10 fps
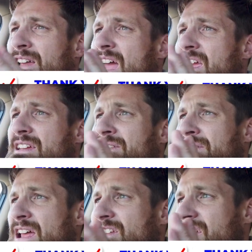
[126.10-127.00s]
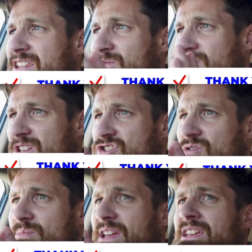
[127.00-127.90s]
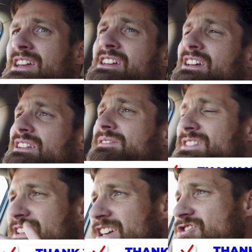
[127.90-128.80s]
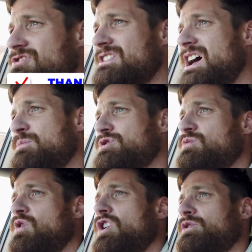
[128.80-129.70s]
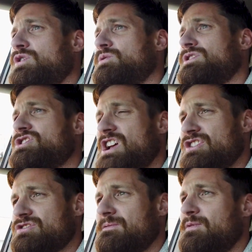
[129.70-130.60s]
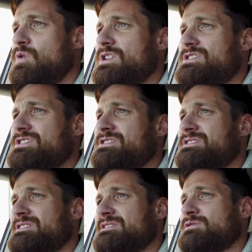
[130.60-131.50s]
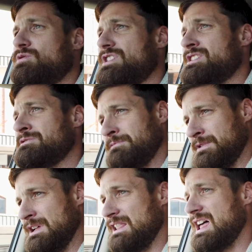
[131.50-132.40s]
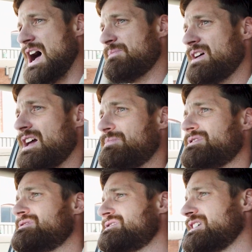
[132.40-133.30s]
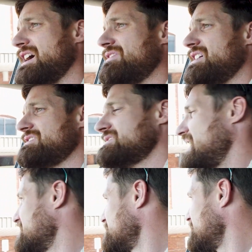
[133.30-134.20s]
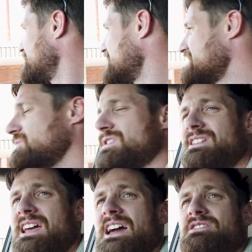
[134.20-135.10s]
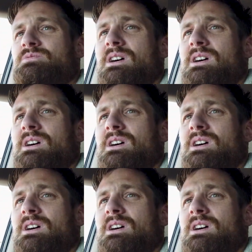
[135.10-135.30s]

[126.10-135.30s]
And get them where they should be. And then if there's extra alarms you want, or you want to change the voice or the alarm that happens, that's different things that we can add as